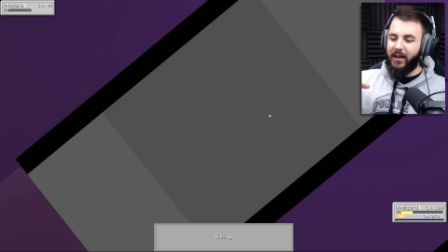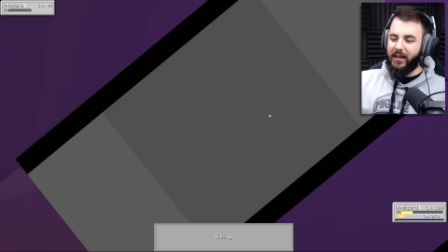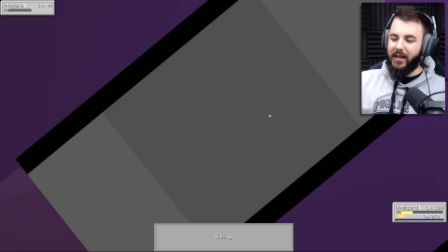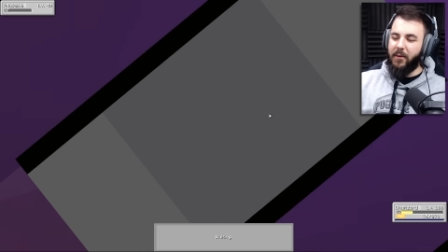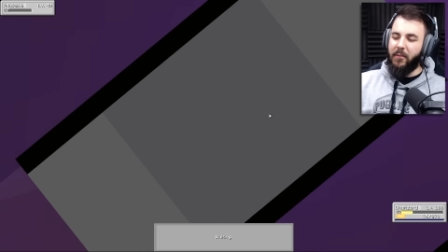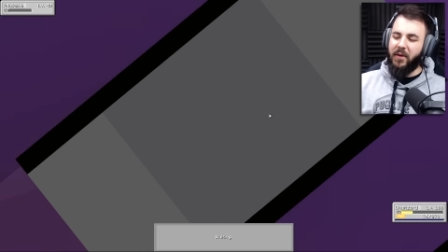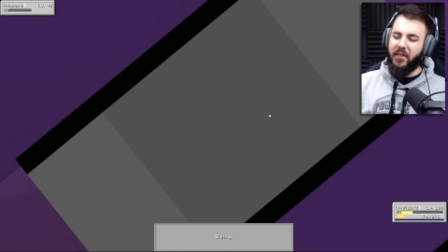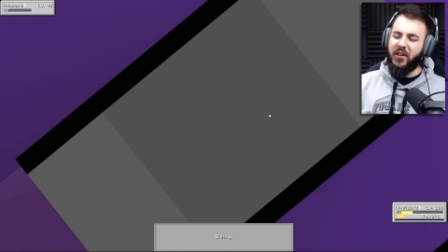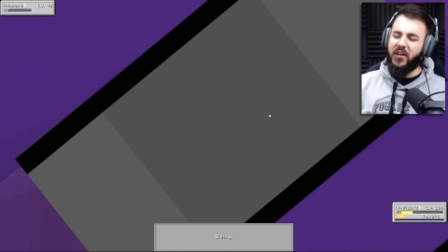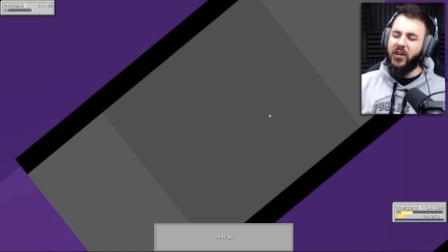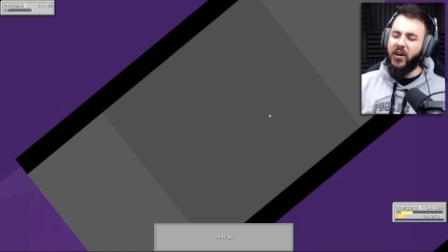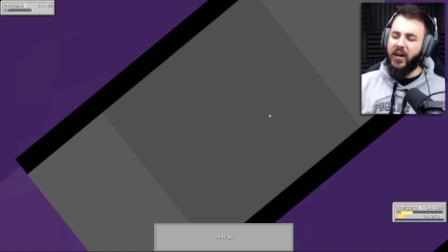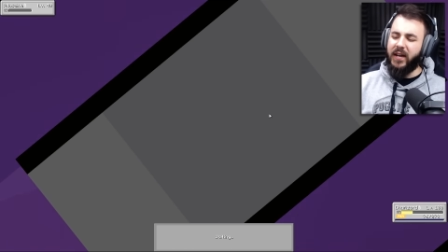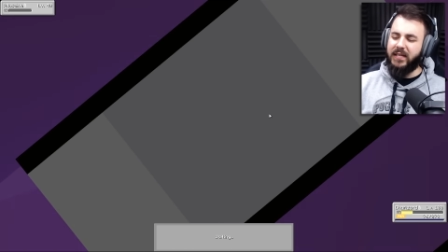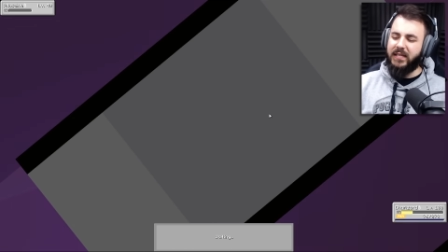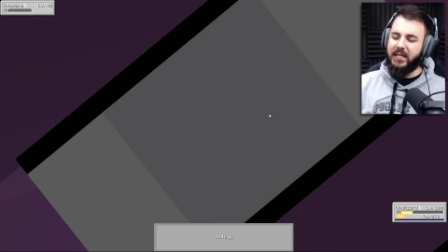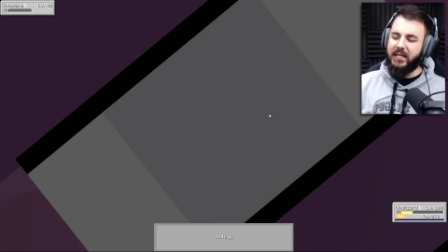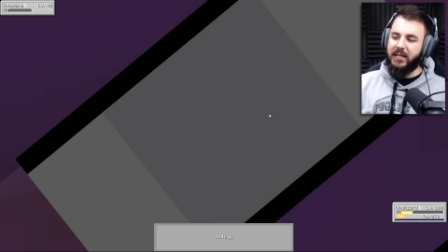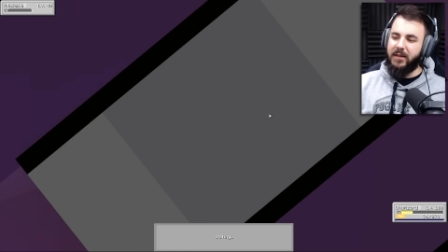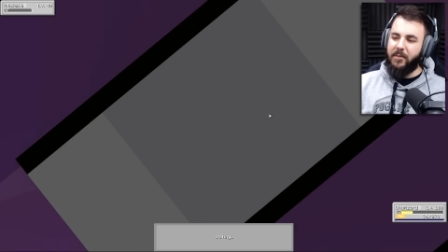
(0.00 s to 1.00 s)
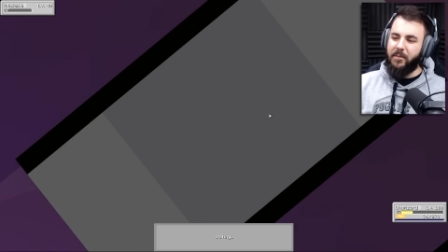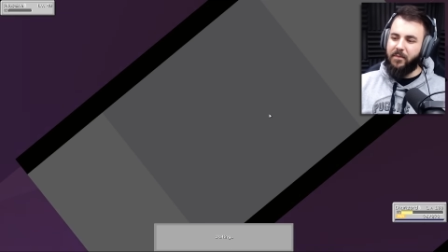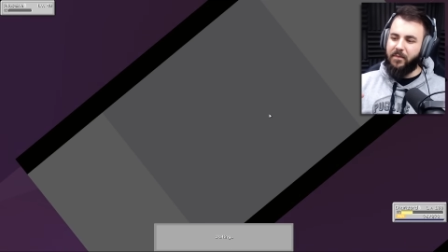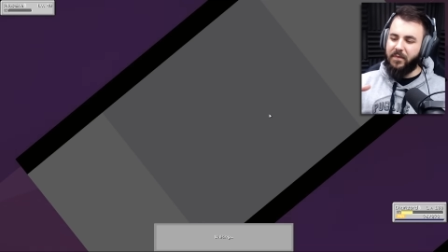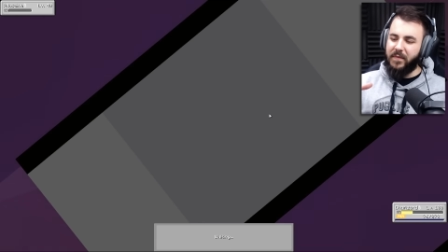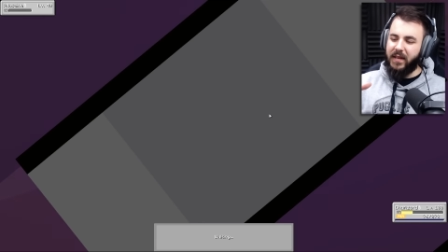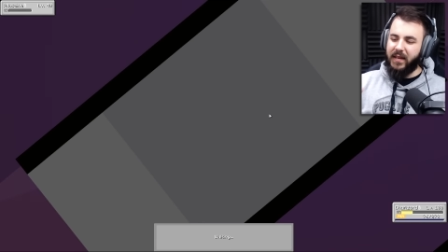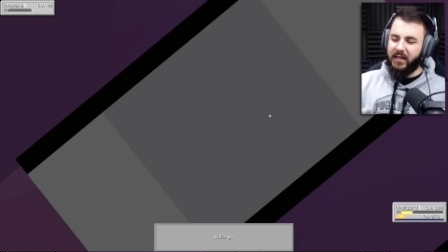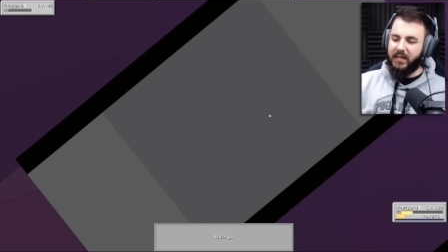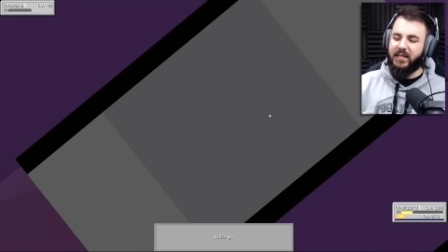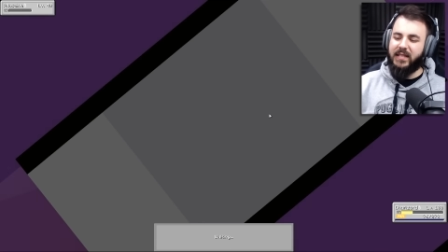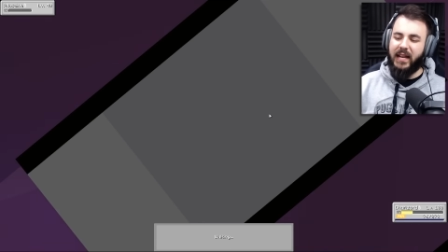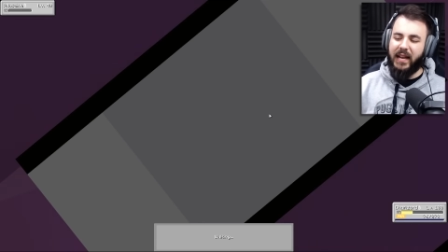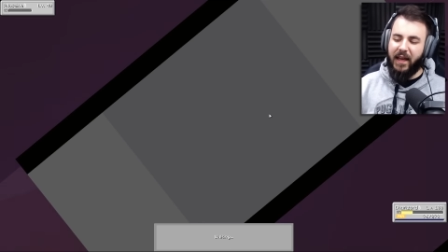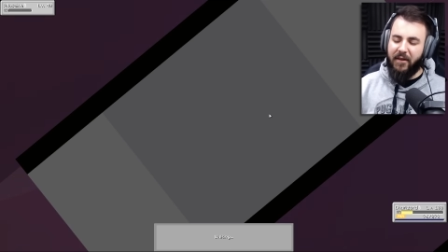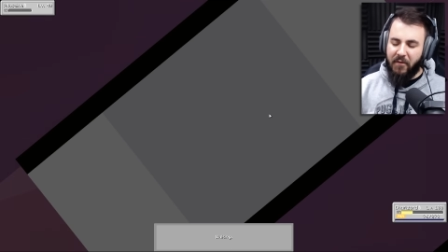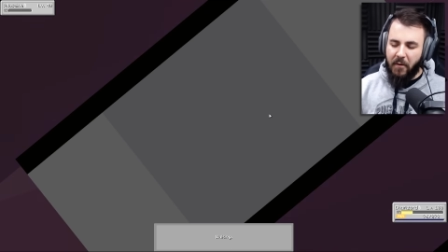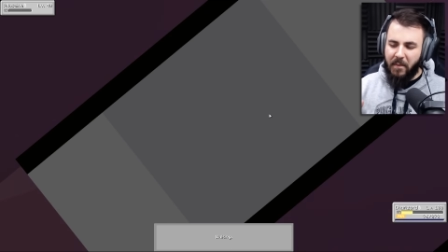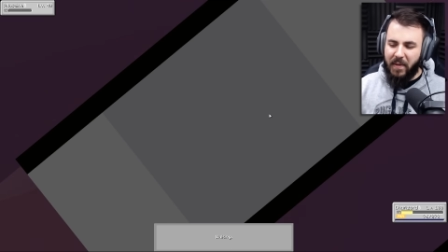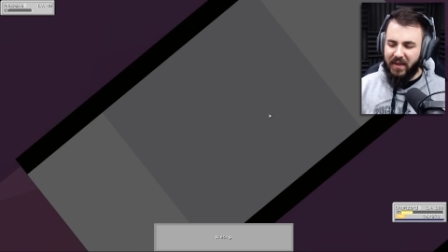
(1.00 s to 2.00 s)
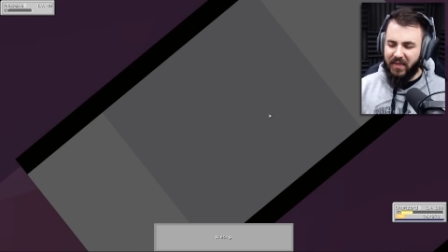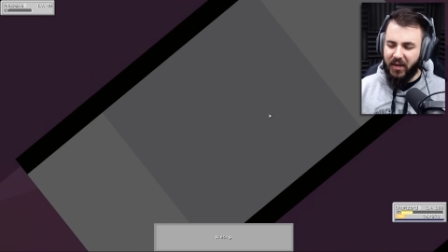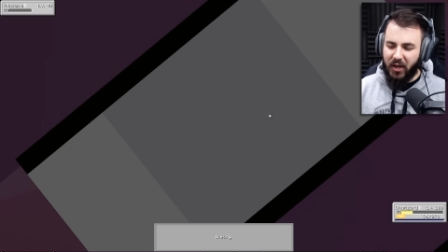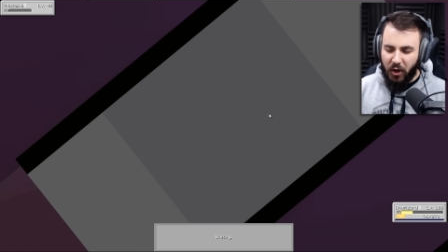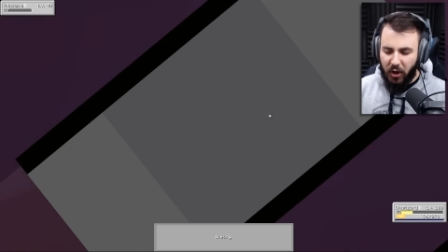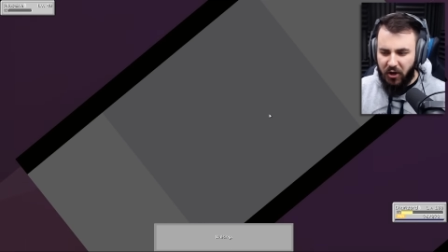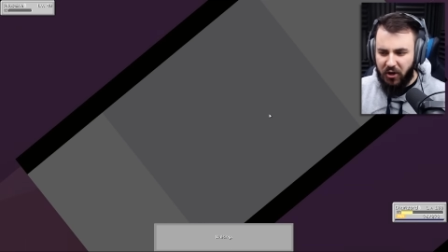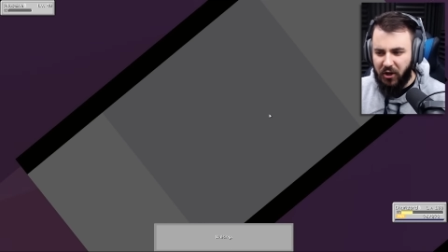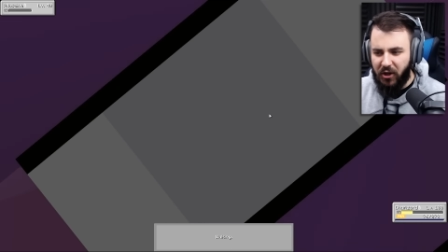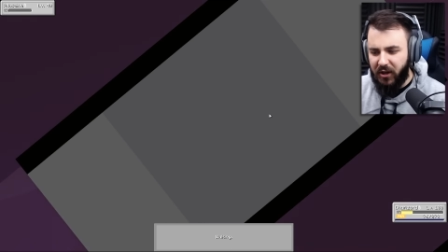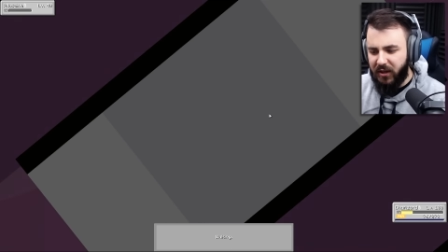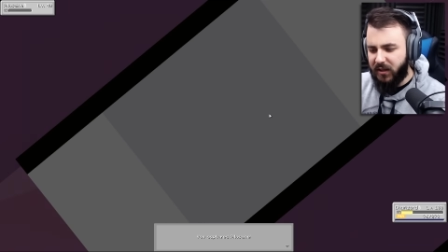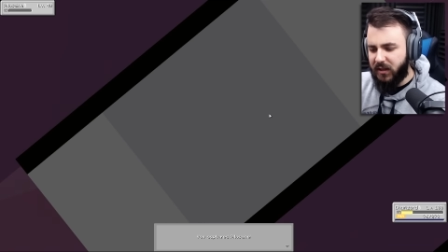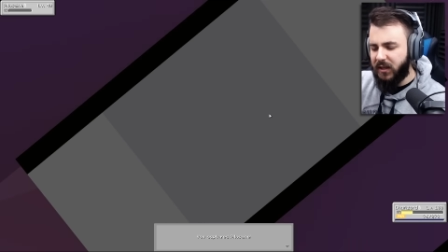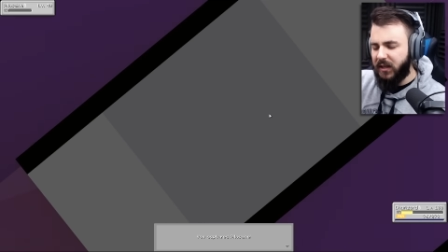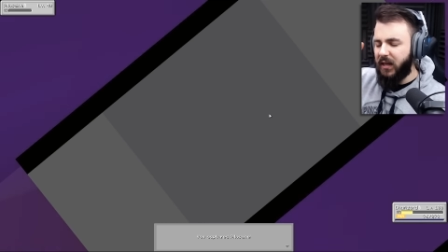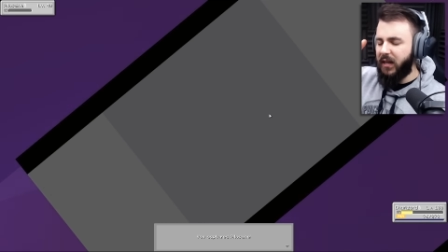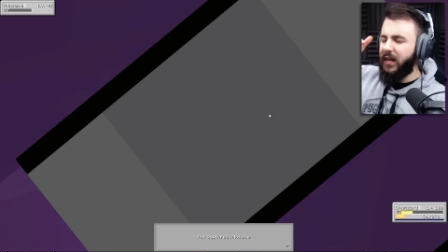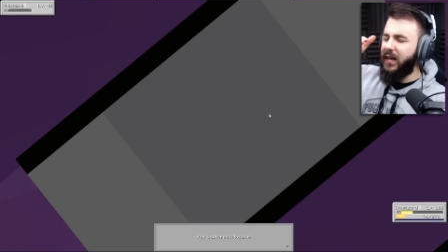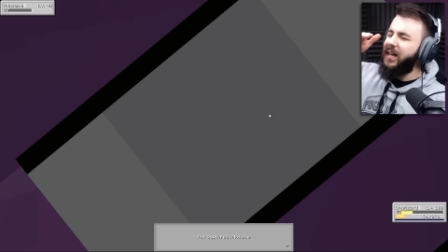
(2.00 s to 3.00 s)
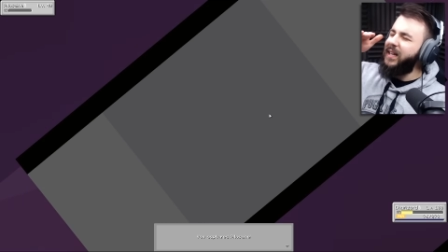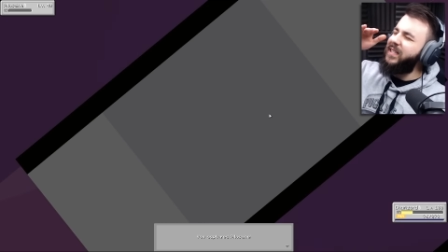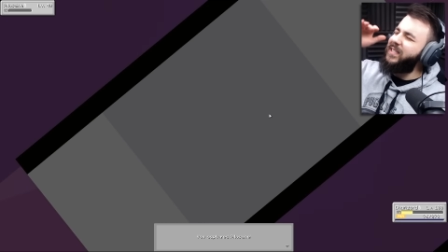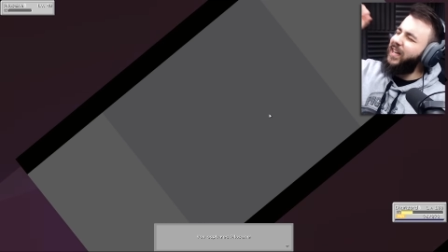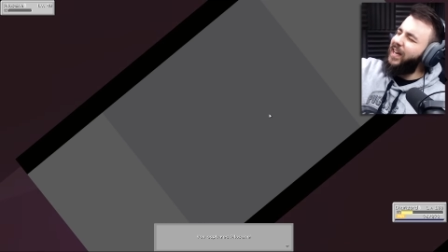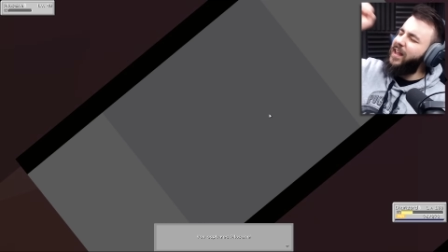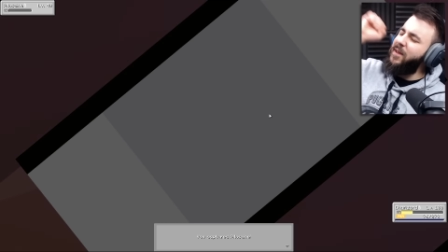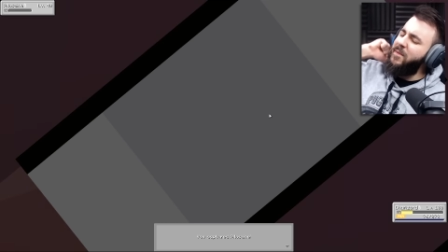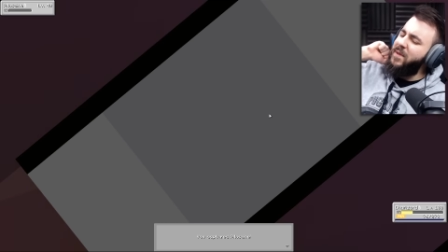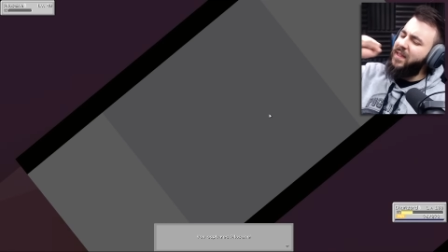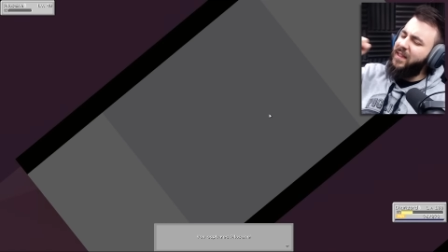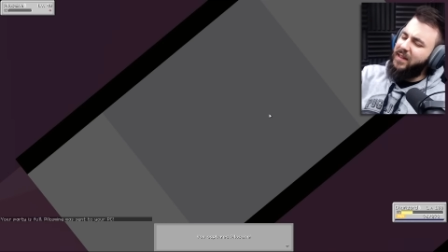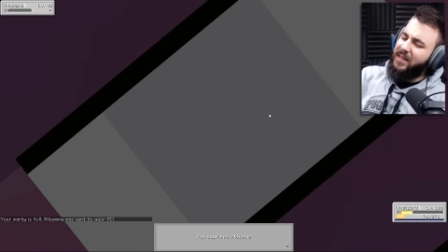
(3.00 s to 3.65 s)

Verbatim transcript: Give me the goods. Deliver me the good news. Deliver me.